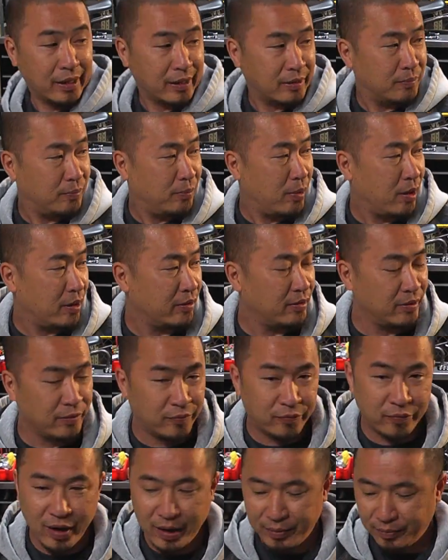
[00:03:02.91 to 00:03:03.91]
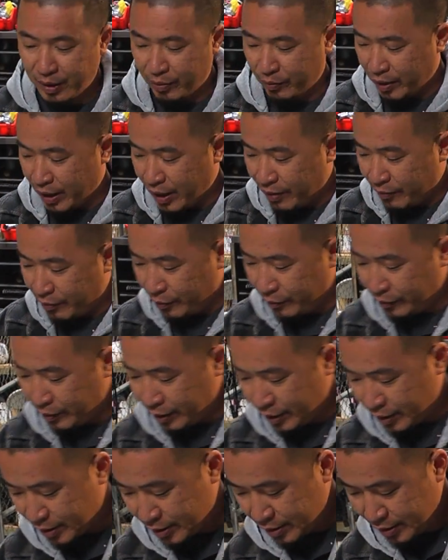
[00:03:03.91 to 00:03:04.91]
like part of the frame that we have over
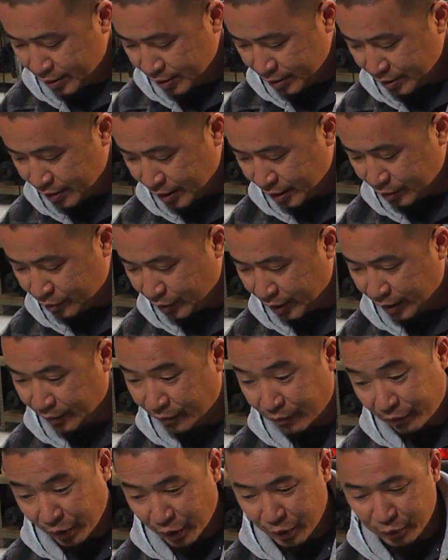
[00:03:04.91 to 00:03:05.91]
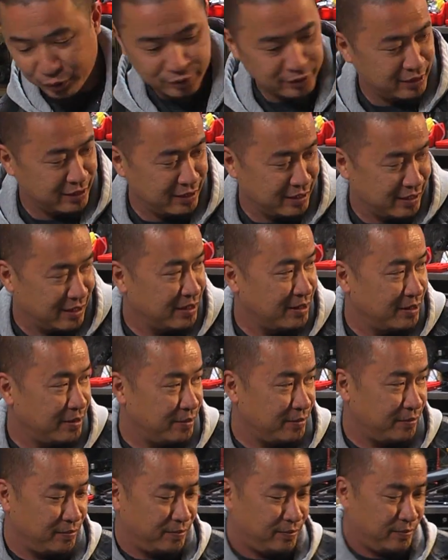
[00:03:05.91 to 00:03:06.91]
here. That's why it flows.
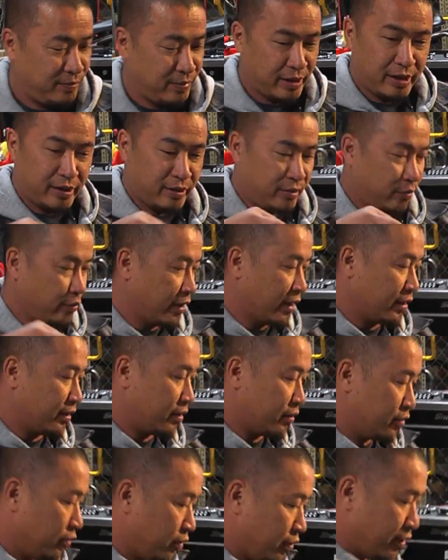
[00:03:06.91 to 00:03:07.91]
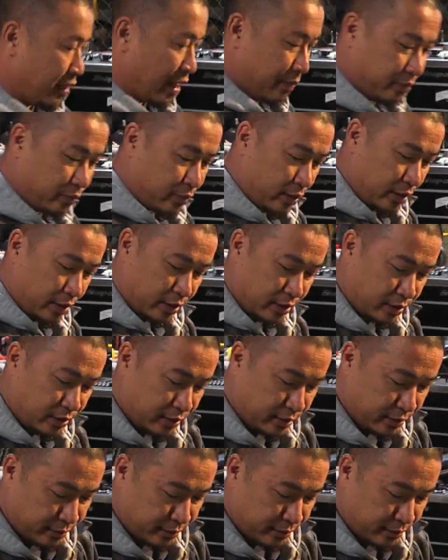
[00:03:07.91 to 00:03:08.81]
Here we got the two clamps right here.